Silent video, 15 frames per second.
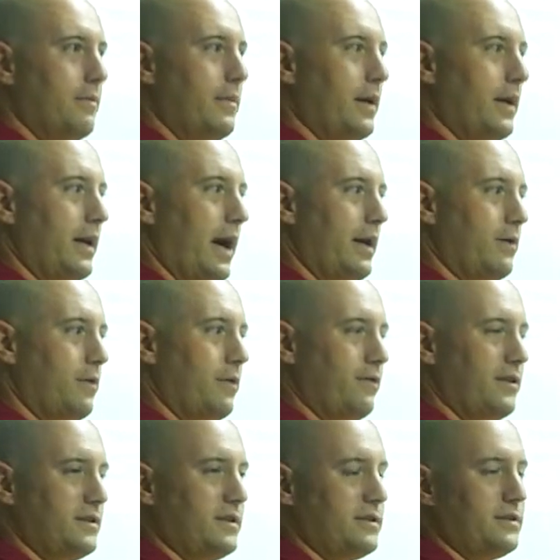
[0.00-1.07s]
But I don't know if
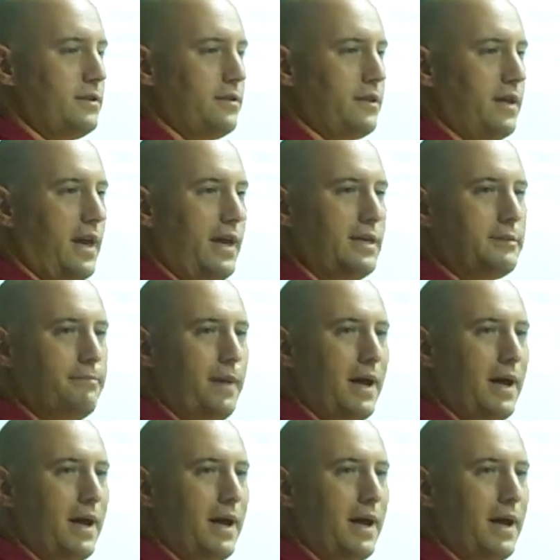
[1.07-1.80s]
this is still the case.